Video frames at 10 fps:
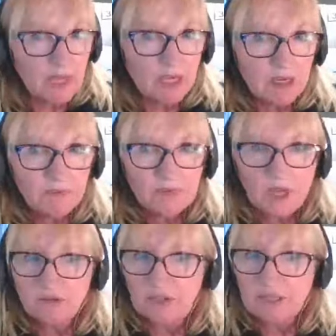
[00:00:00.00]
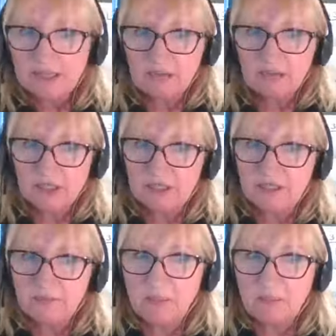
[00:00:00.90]
Um, hopefully they'll
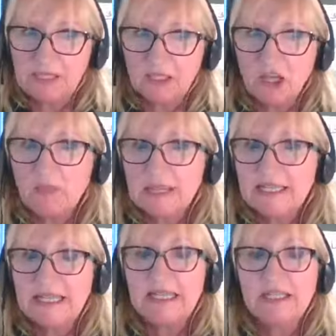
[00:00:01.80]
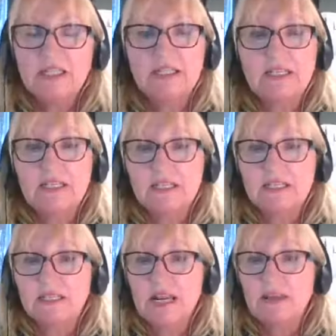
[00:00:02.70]
just pop a little comment in just to
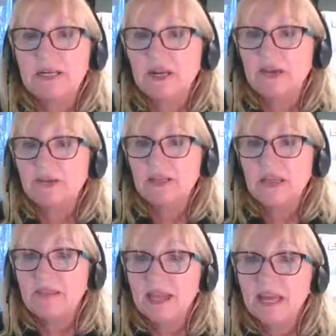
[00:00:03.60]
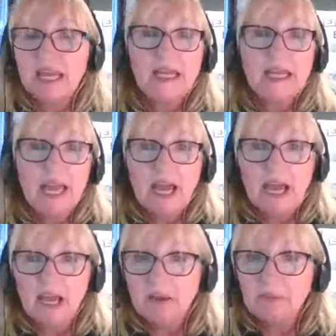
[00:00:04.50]
just to let me know that they're there.
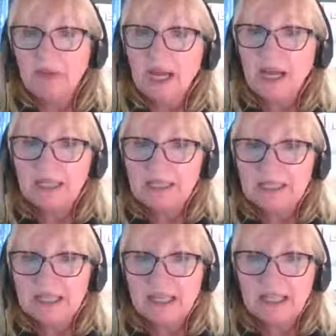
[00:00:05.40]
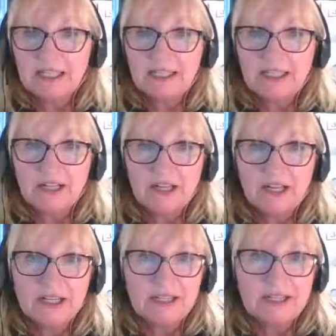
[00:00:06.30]
Um, and uh, you know,
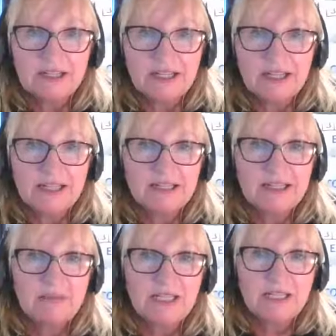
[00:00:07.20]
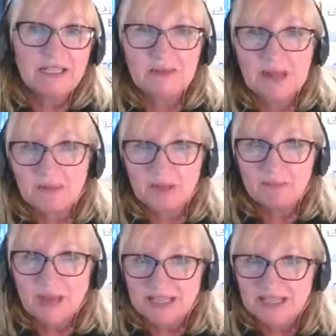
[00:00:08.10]
last uh, last time we did this, we had a bit of
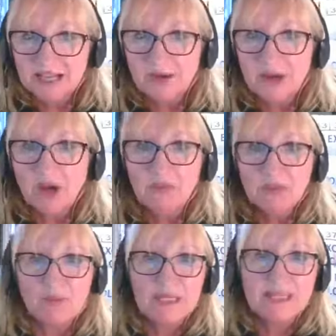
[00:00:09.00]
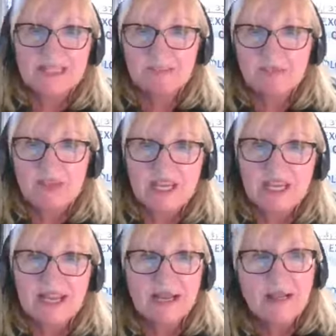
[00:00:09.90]
banter going on between some of
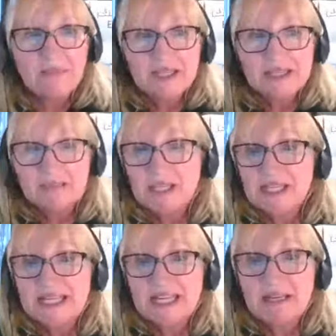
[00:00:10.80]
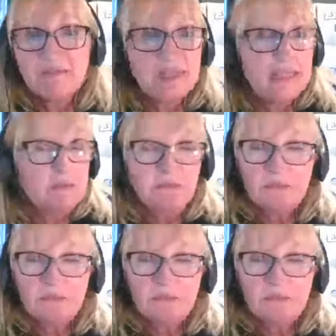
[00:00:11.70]
the uh, some of the teams.